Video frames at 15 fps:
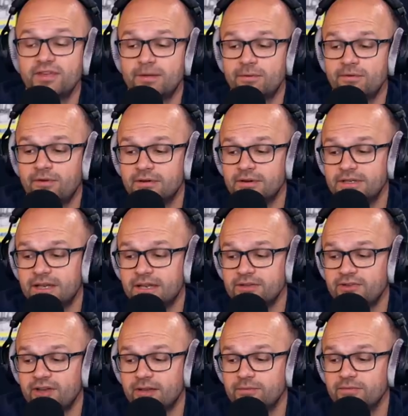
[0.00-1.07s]
say, we've got rid of Dan
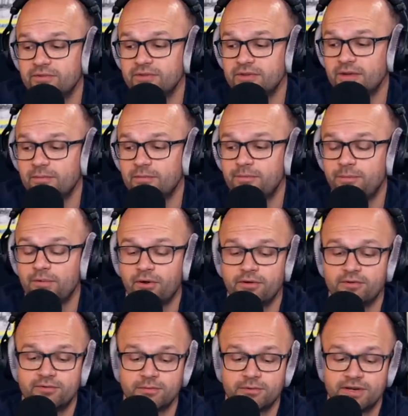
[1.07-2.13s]
James and we've brought
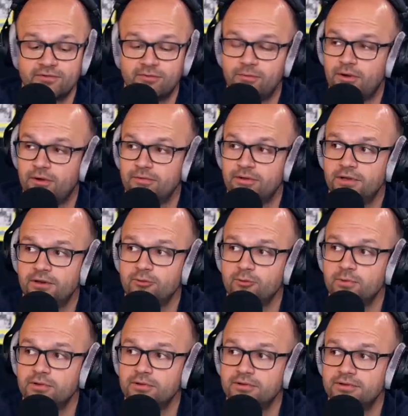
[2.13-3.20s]
in someone even more
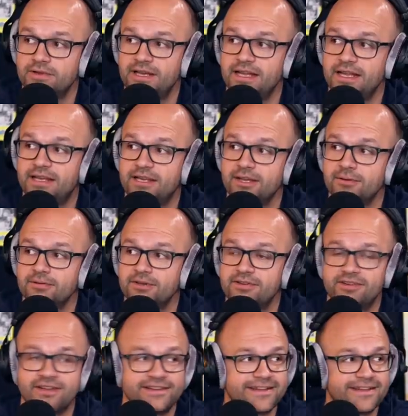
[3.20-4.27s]
adorable. Isn't he cute? Did you
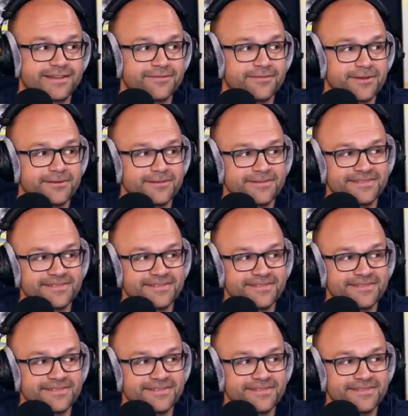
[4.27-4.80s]
see his interview?